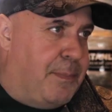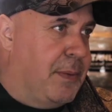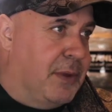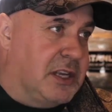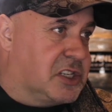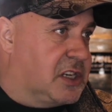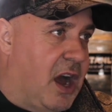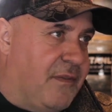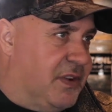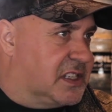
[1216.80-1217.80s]
And people, it's
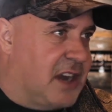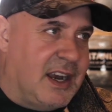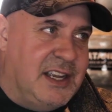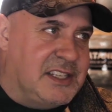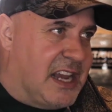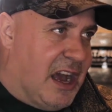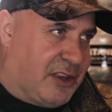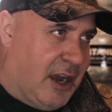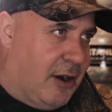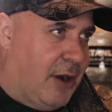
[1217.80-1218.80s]
tough. It's not easy
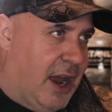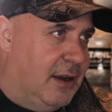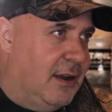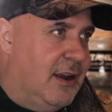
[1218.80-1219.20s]
out there, right?